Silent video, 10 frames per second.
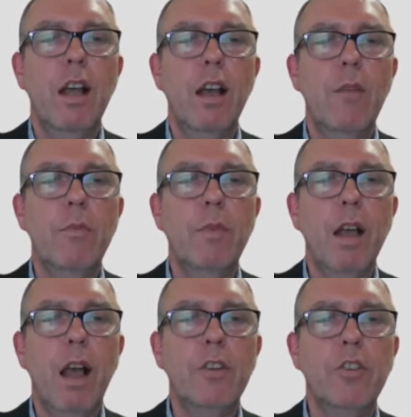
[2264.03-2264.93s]

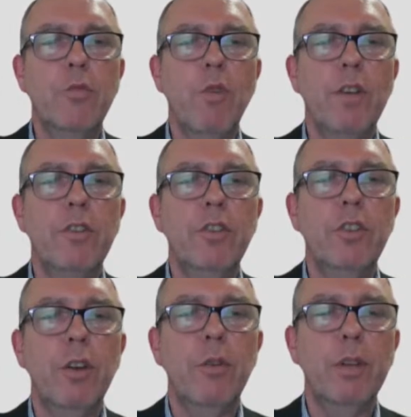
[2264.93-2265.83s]
I just wondered,
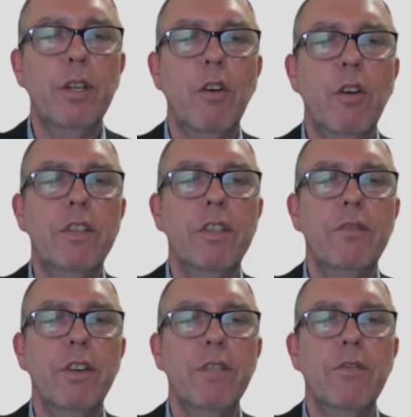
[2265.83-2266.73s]
but obviously
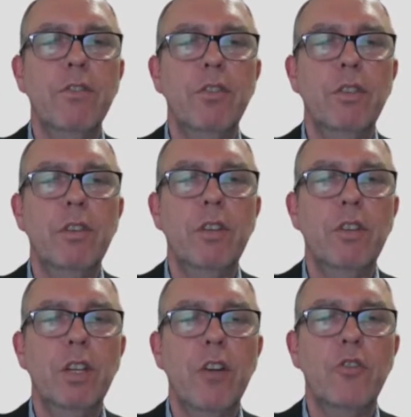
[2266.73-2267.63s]
it's very difficult in a
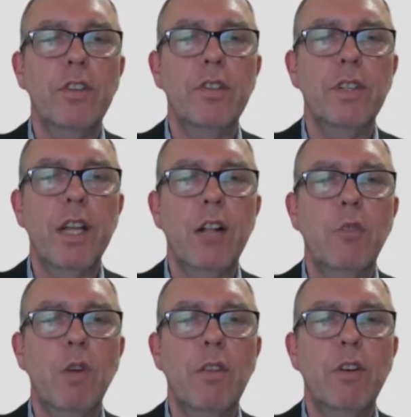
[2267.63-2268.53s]
lot of countries to tell
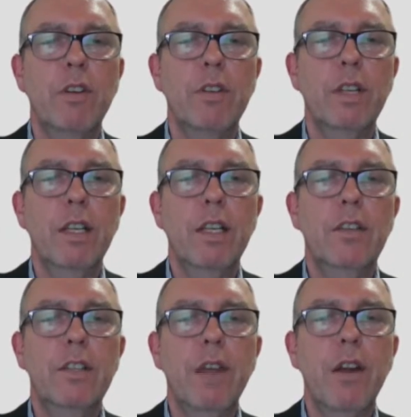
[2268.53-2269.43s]
whether
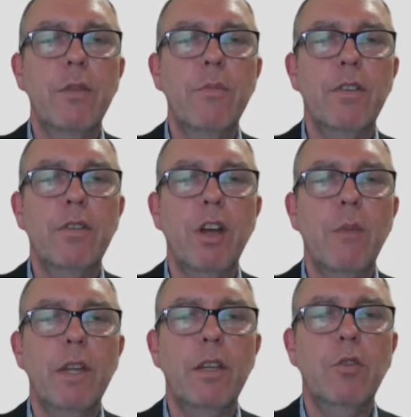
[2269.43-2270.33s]
this variant might have
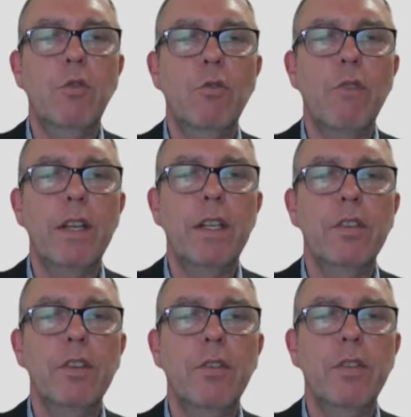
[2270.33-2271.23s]
come in already.
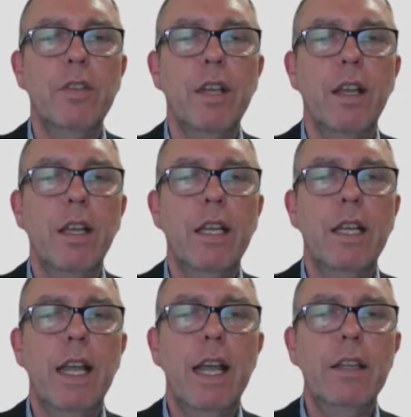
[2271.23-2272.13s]
So is there
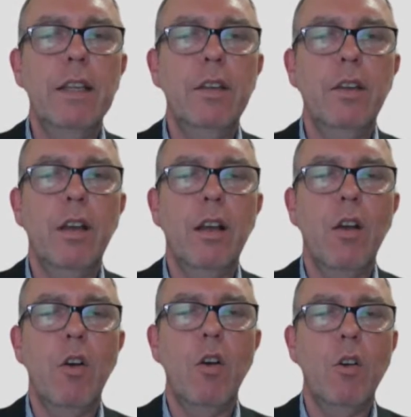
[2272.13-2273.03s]
any
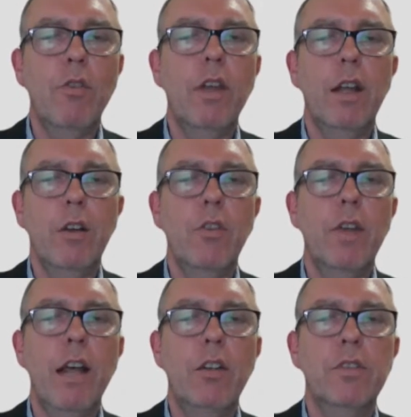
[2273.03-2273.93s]
on
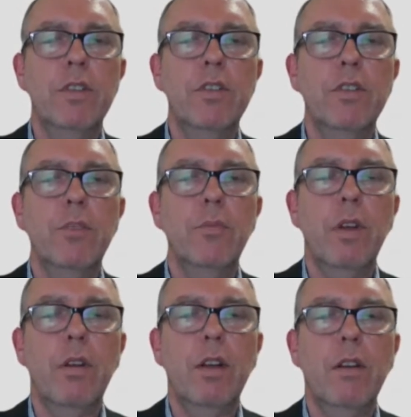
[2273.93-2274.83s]
the health
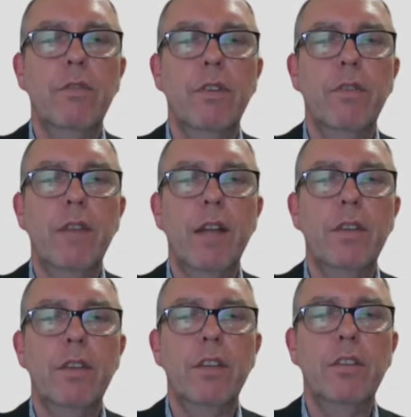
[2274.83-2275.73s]
system have
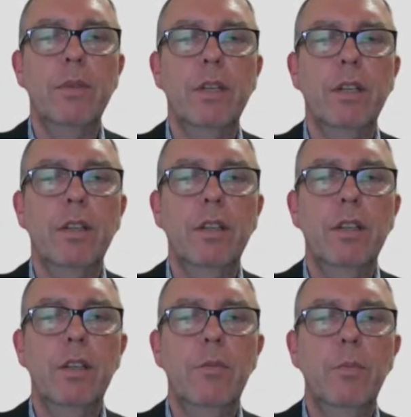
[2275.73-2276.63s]
anything's been
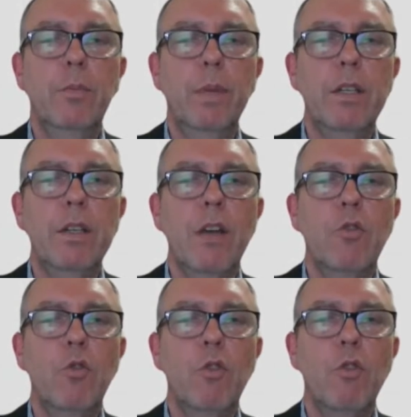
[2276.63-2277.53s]

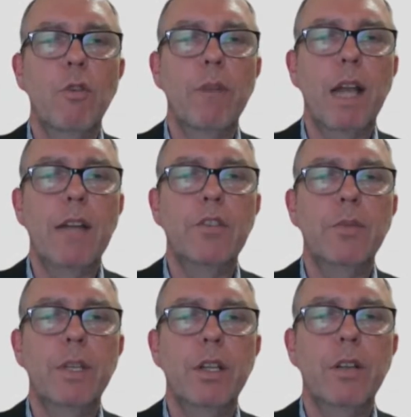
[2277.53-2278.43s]
done or a plan
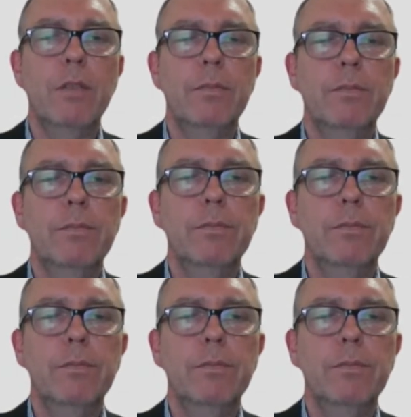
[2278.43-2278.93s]
to be done?